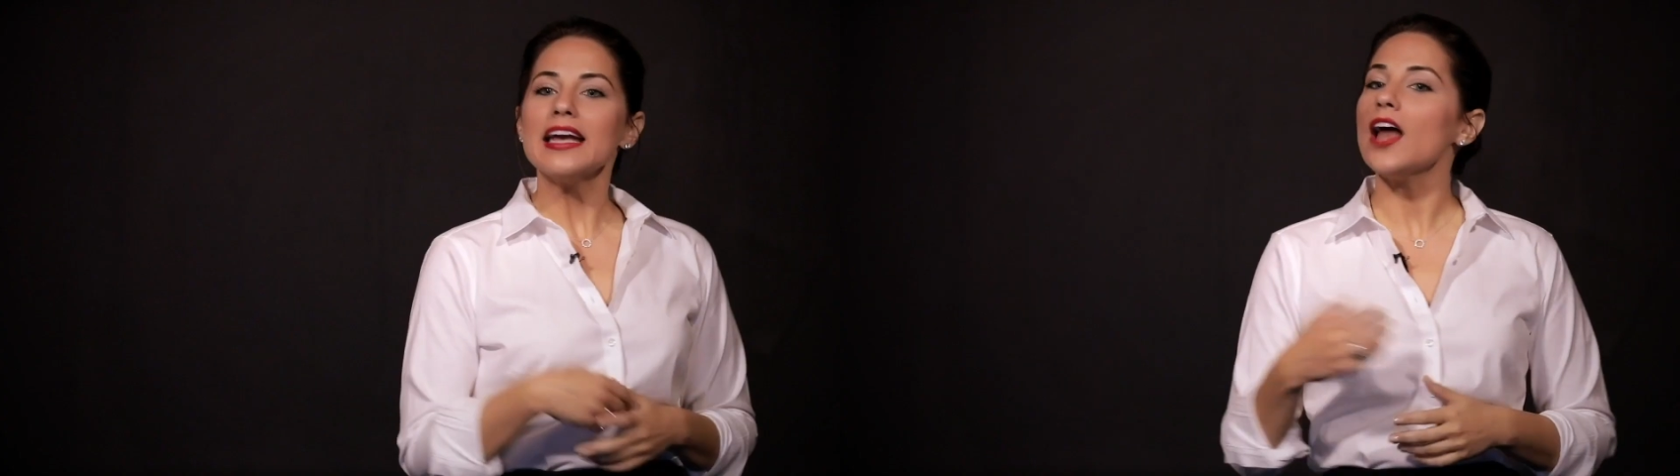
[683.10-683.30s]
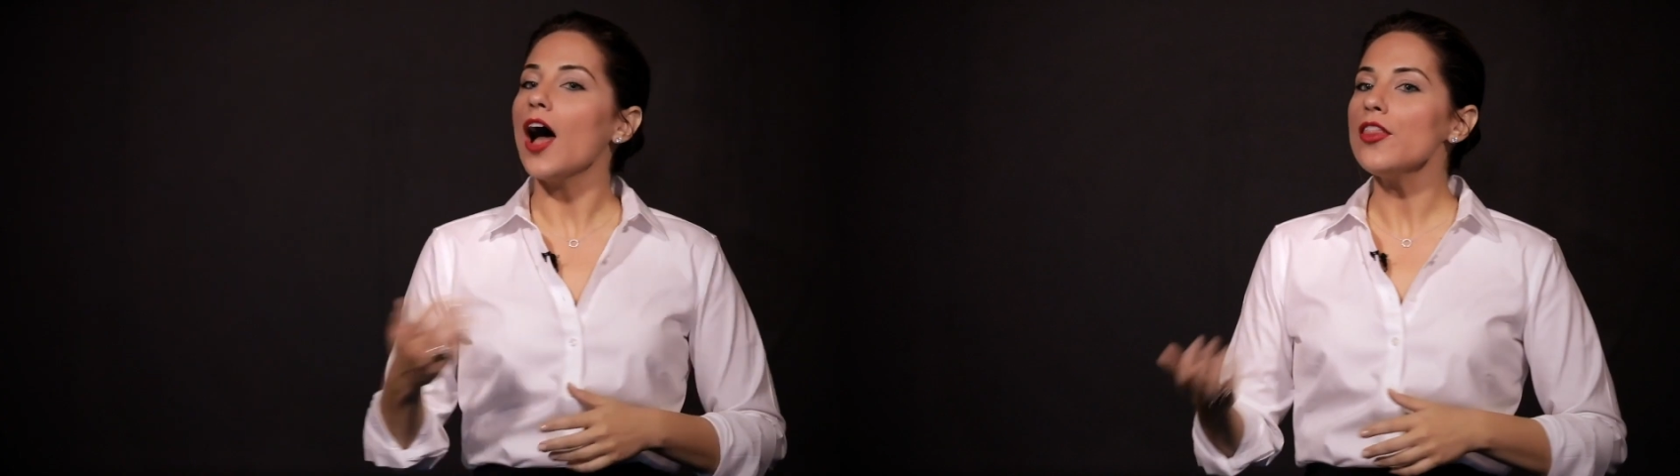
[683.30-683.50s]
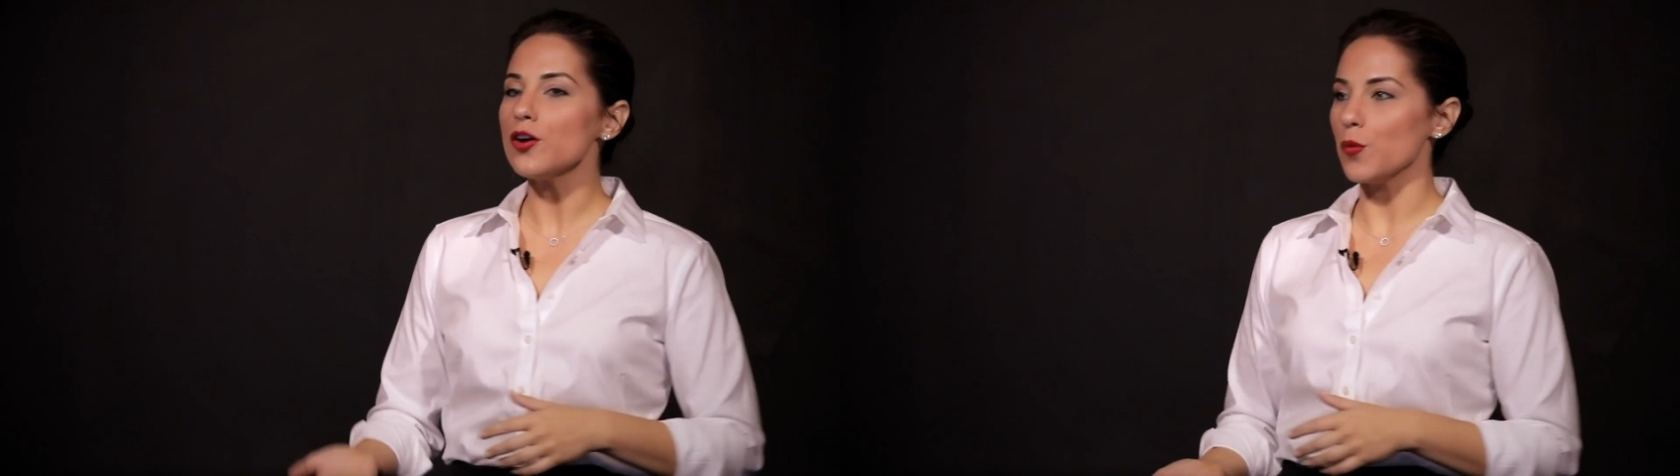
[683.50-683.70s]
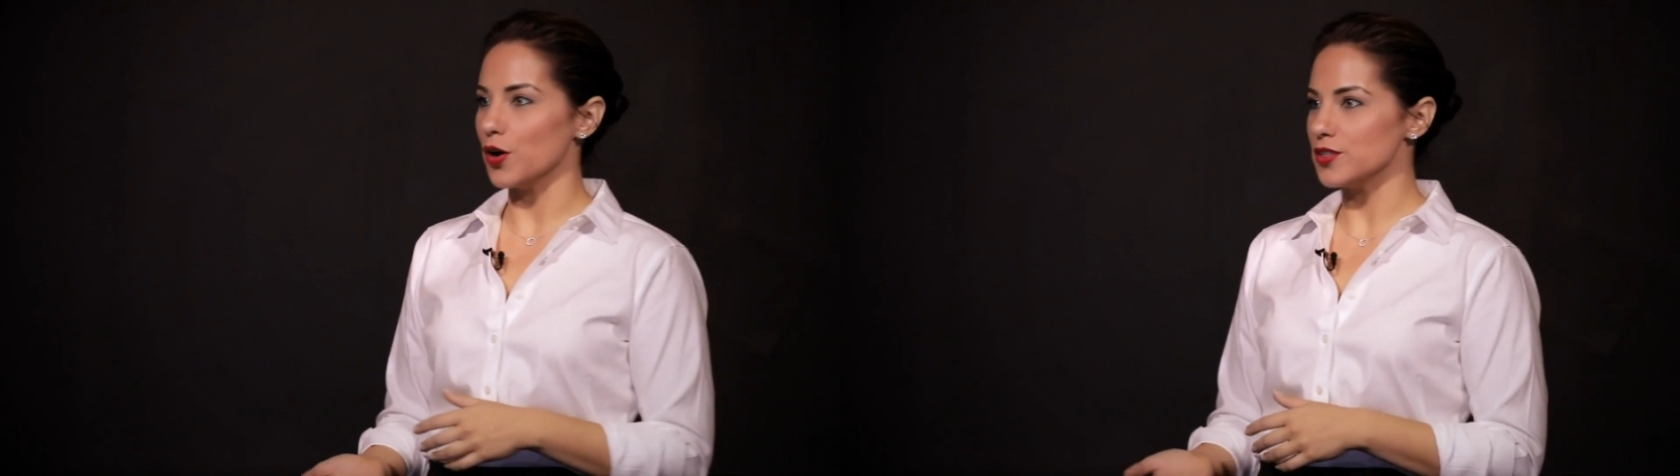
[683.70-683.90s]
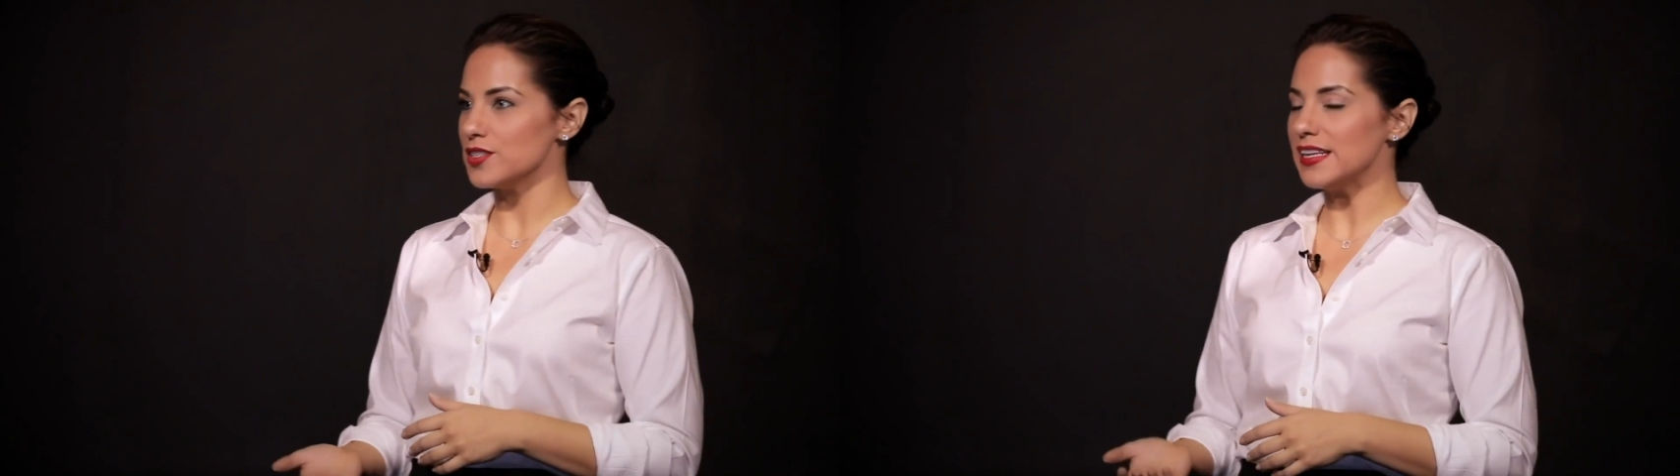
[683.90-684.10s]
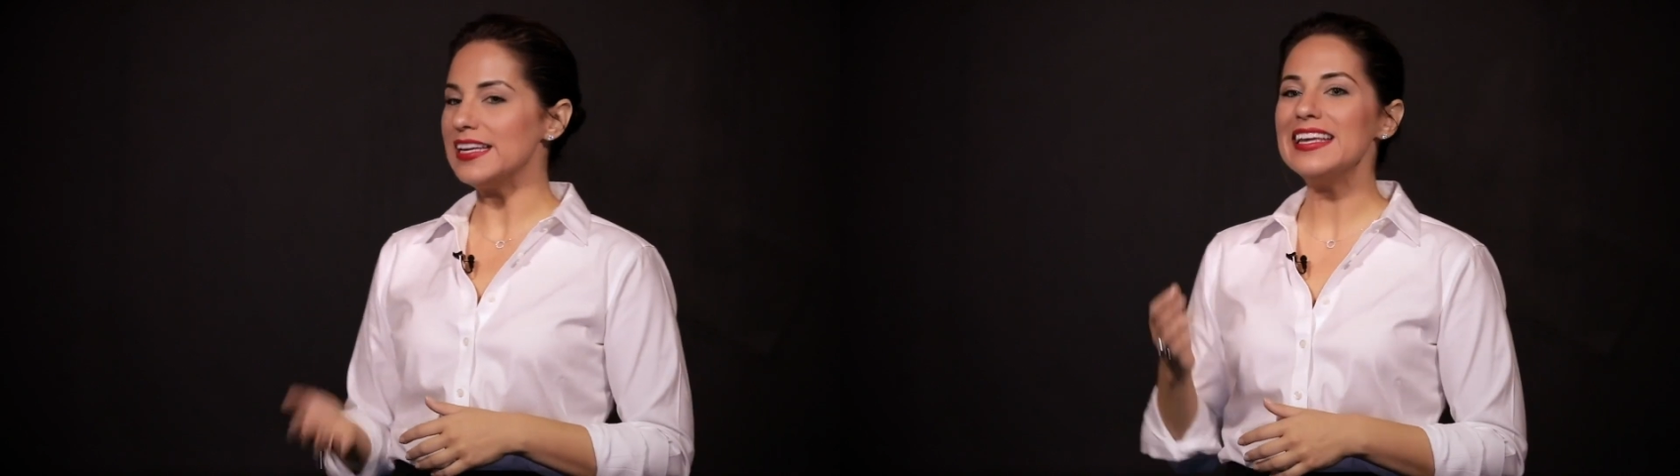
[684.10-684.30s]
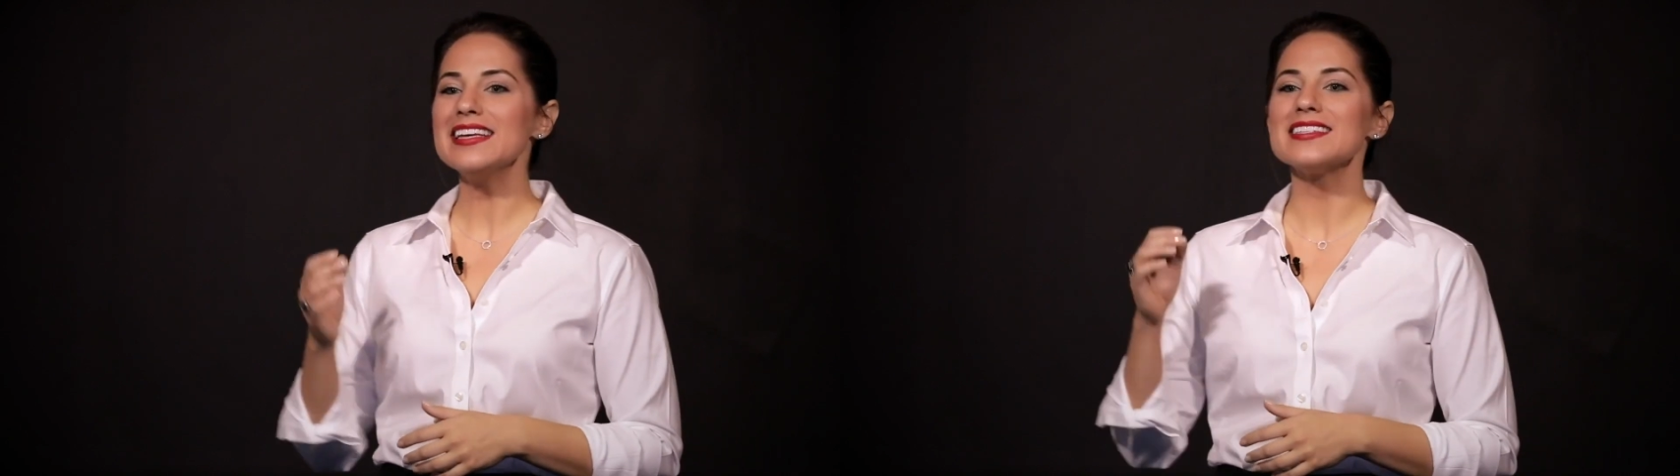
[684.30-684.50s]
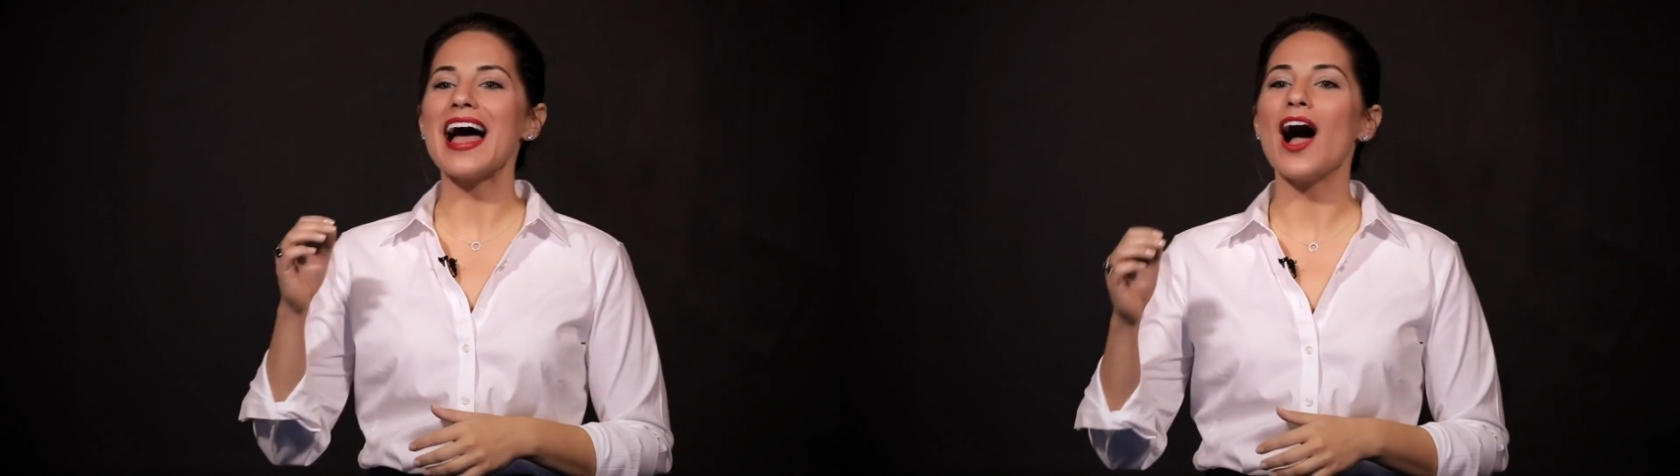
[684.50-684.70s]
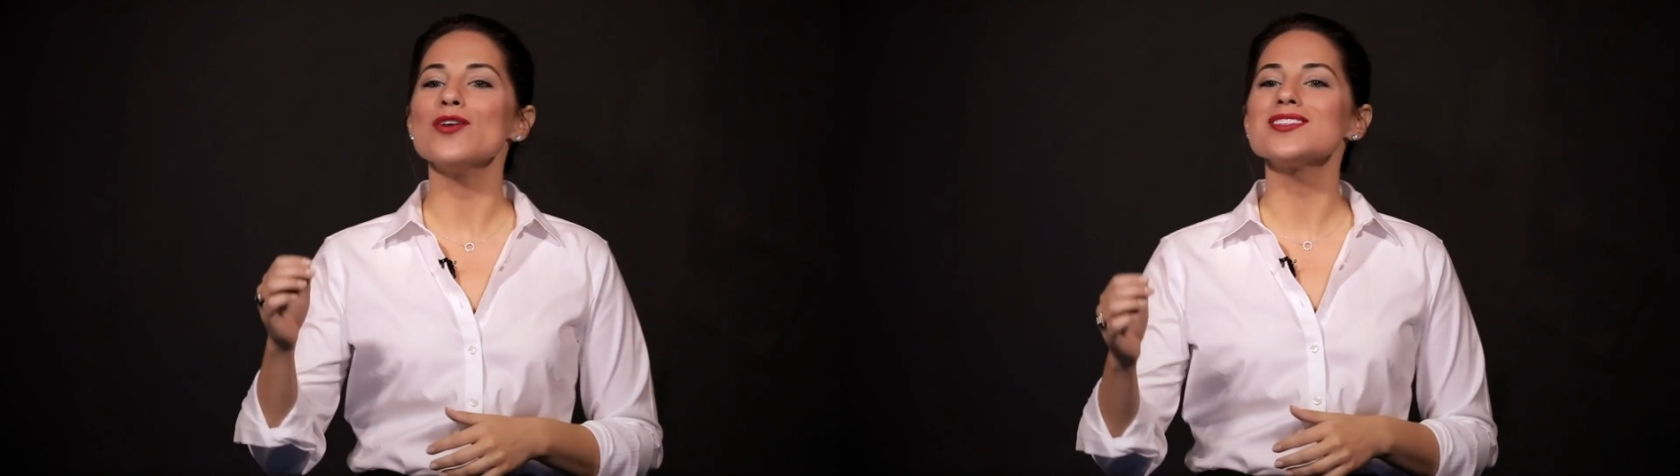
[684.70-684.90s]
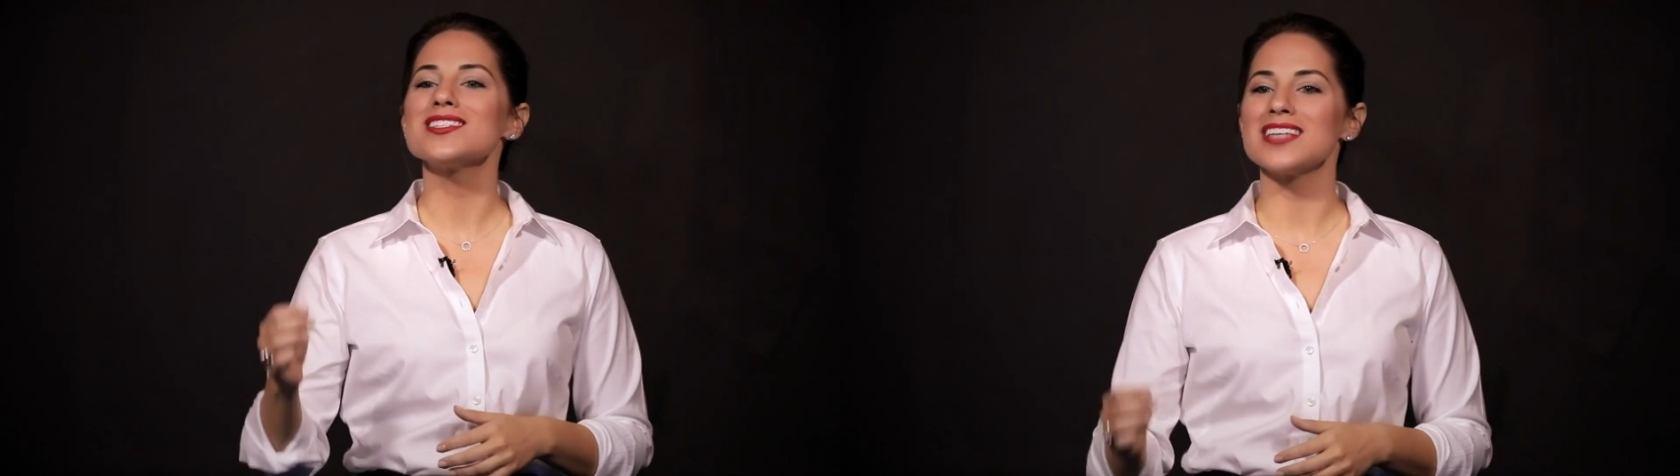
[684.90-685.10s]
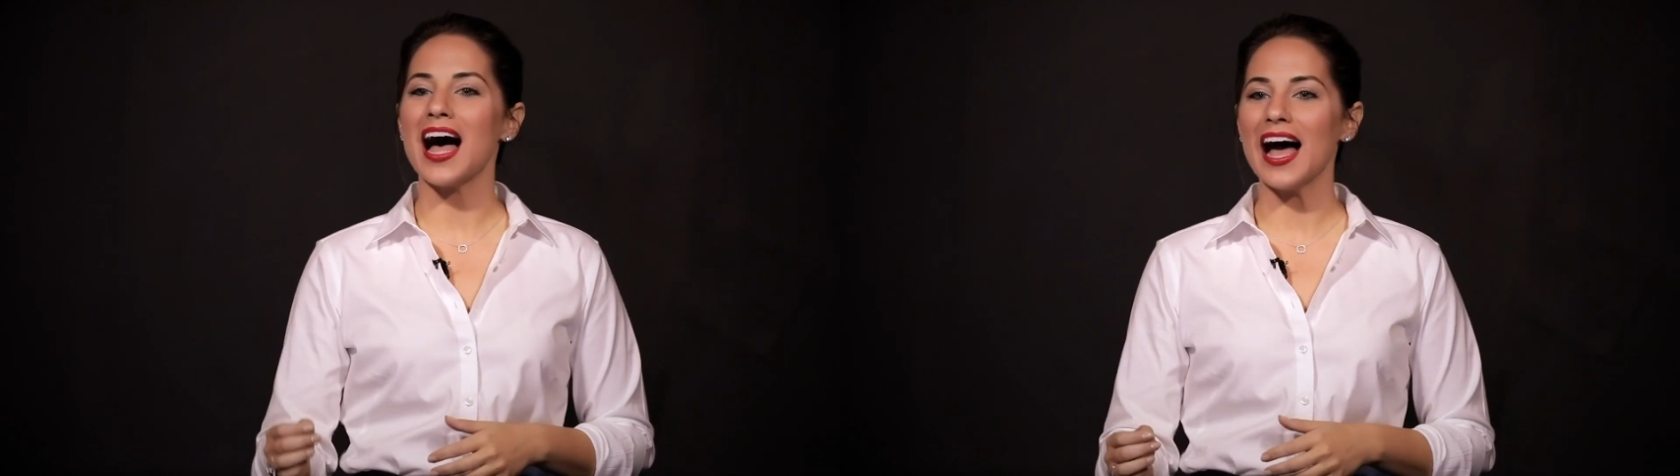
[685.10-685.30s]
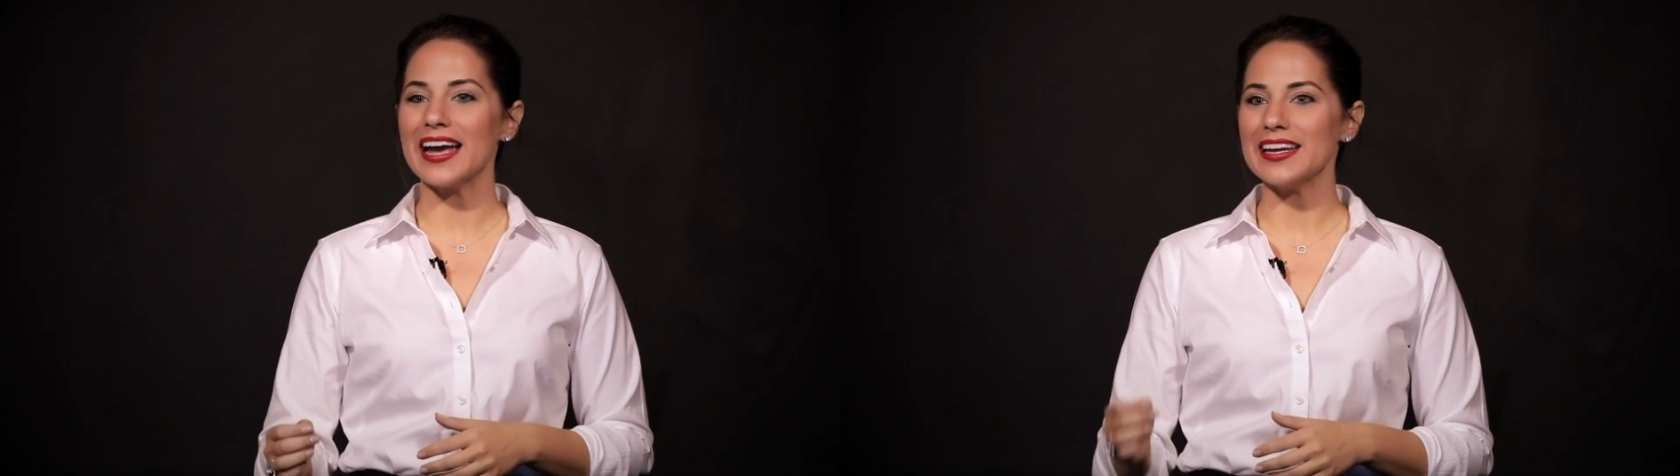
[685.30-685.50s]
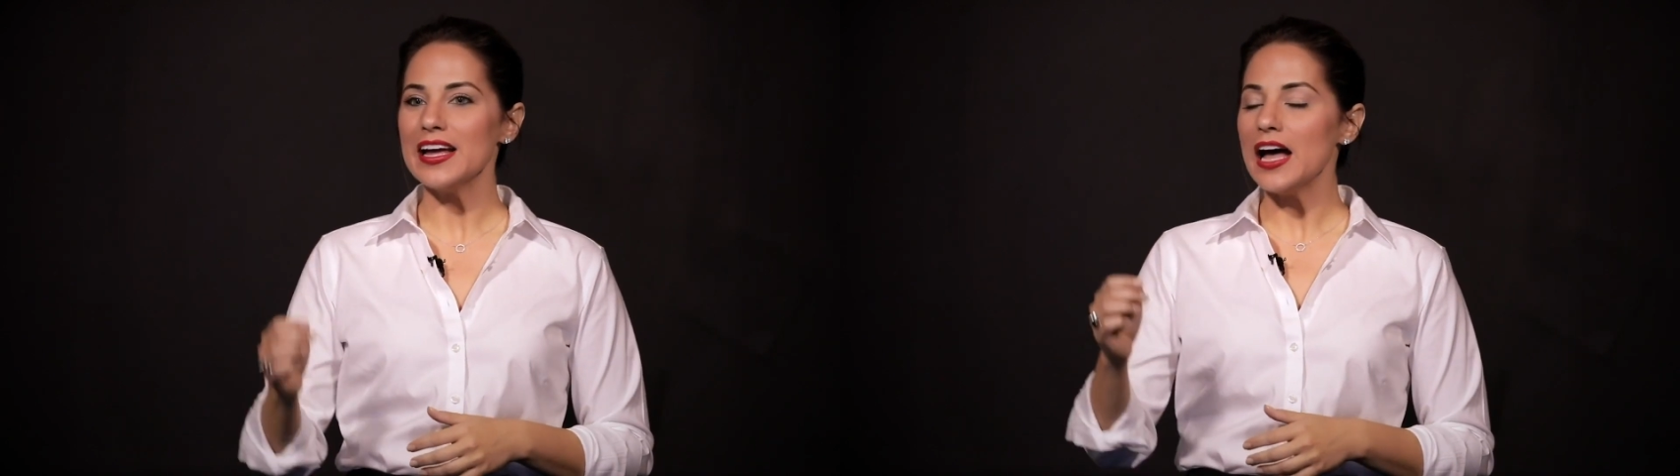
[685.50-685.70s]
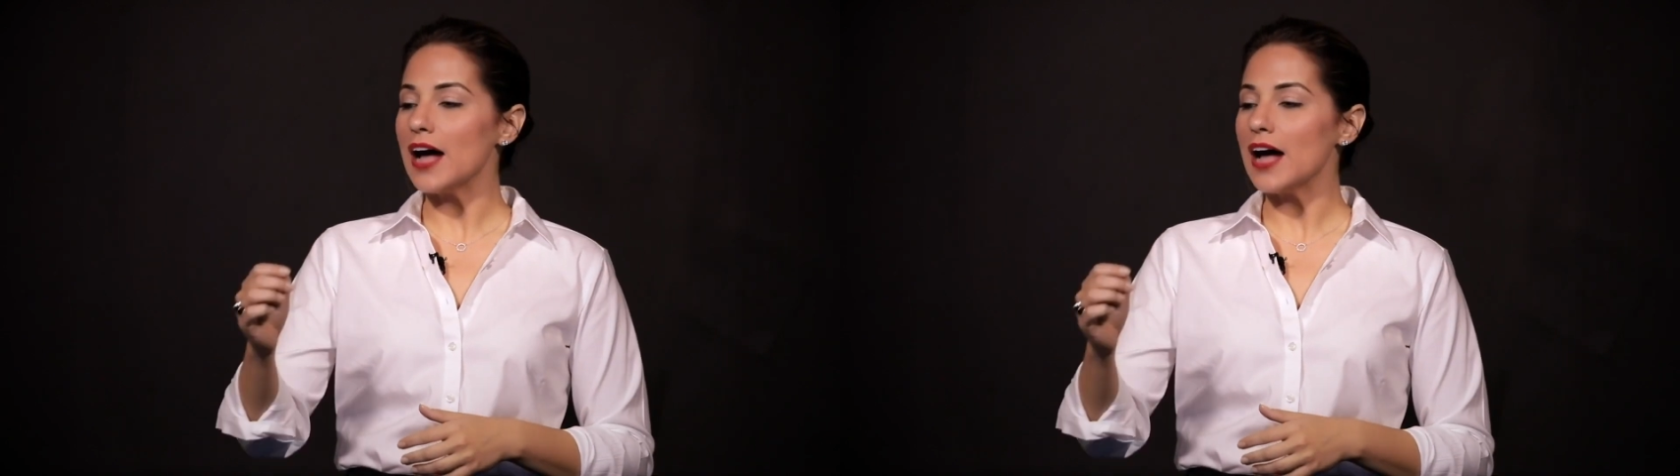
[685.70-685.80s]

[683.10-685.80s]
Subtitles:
In other words, he is outside